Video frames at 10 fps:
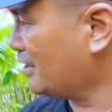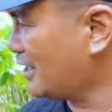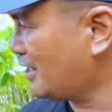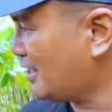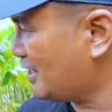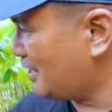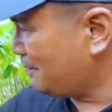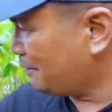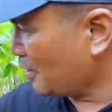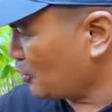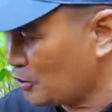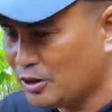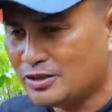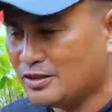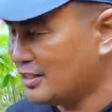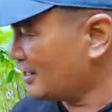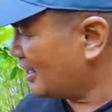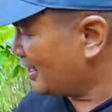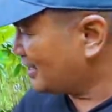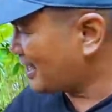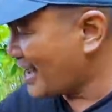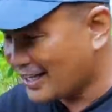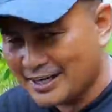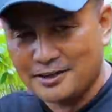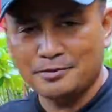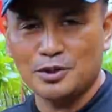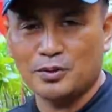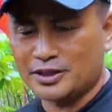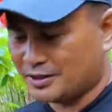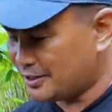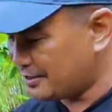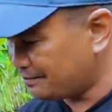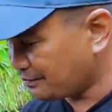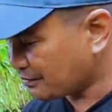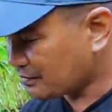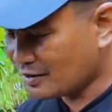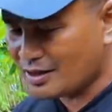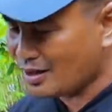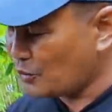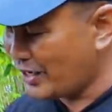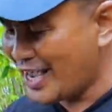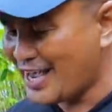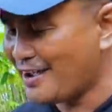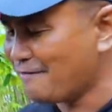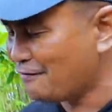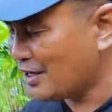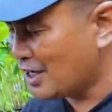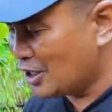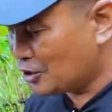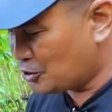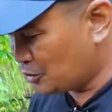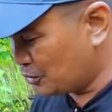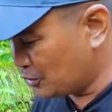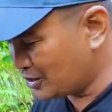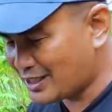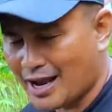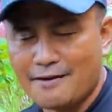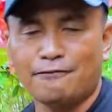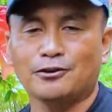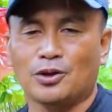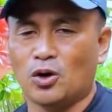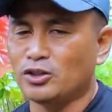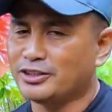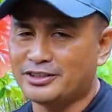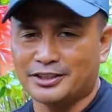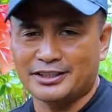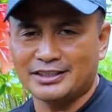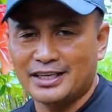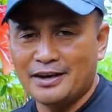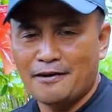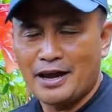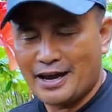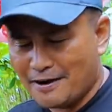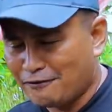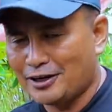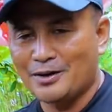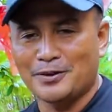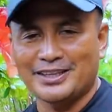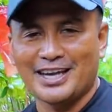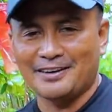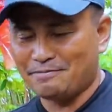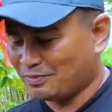the good cycling of the water, we have to siphon all the dirt every now and then.